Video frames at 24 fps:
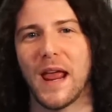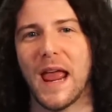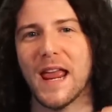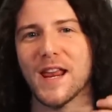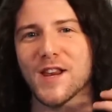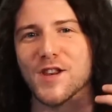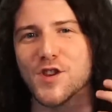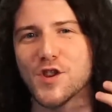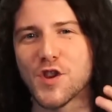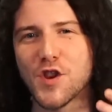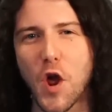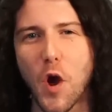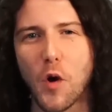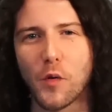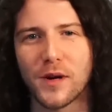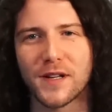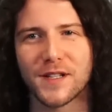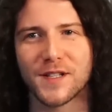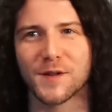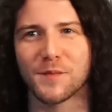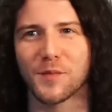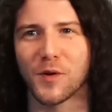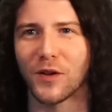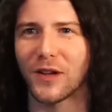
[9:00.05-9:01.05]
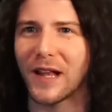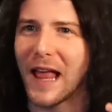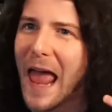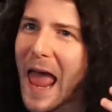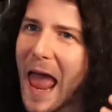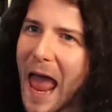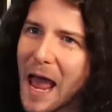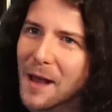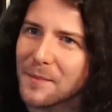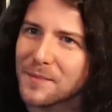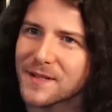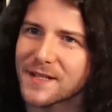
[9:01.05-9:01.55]
a noticeable
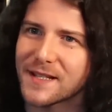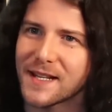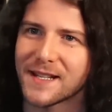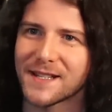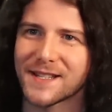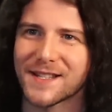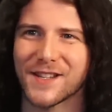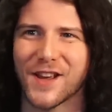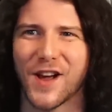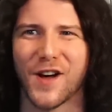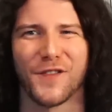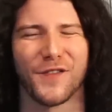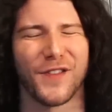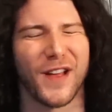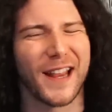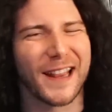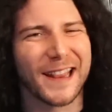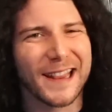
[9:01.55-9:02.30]
absence of